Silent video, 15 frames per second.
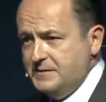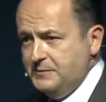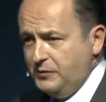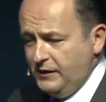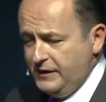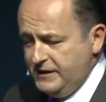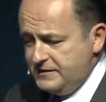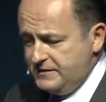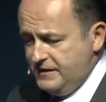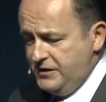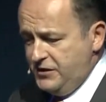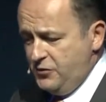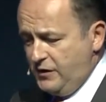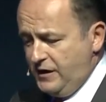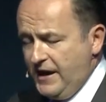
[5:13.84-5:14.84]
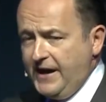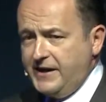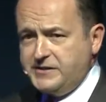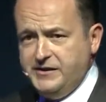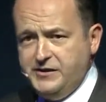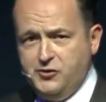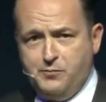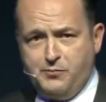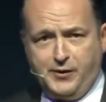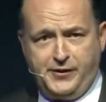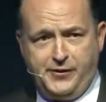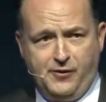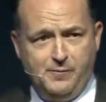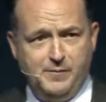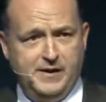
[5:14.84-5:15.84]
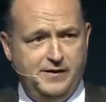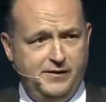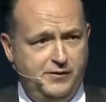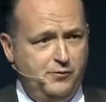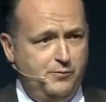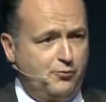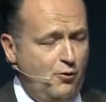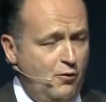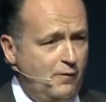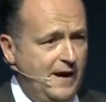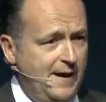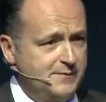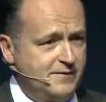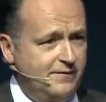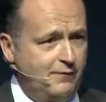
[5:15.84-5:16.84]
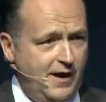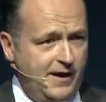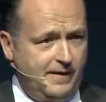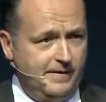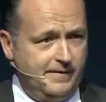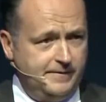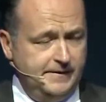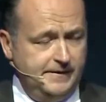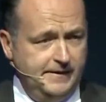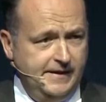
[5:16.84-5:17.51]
in place, then you can actually do procurement and do programs of record.